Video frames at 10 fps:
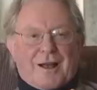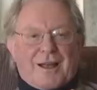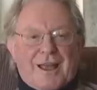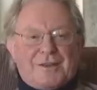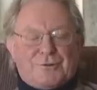
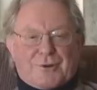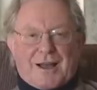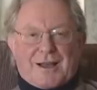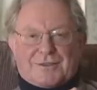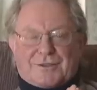I had to
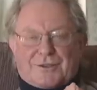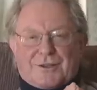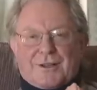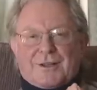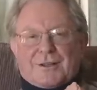
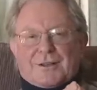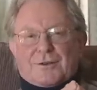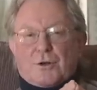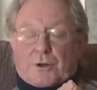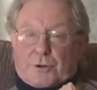ask,
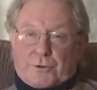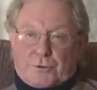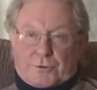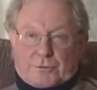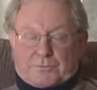not
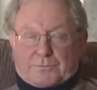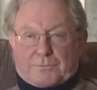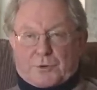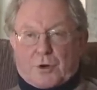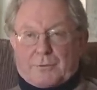who
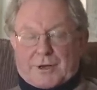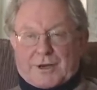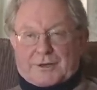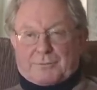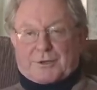
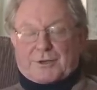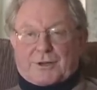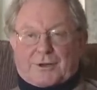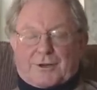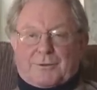nominated
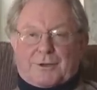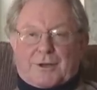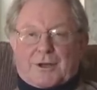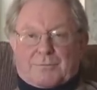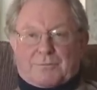particularly, but
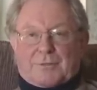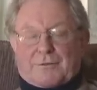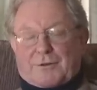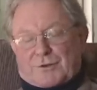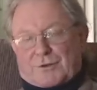I
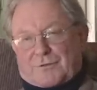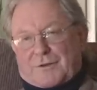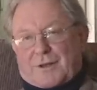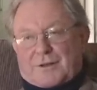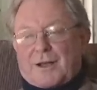eventually
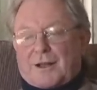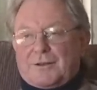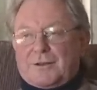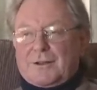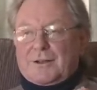found
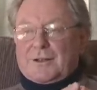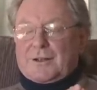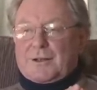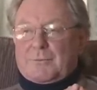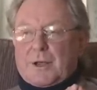out,
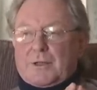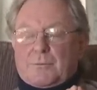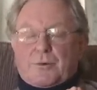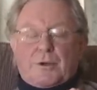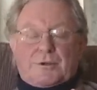and
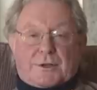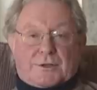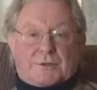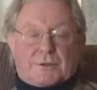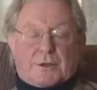the
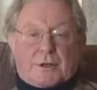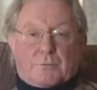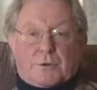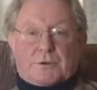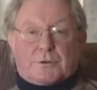process,
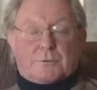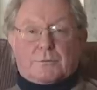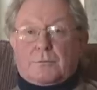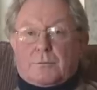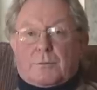which
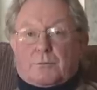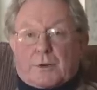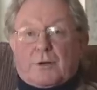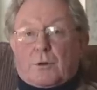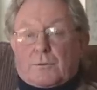
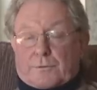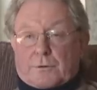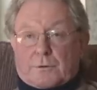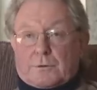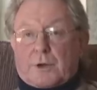went on
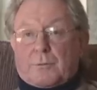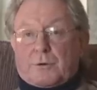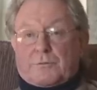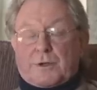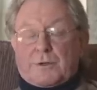for a
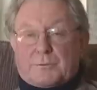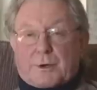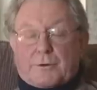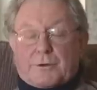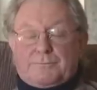number of years
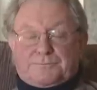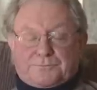apparently.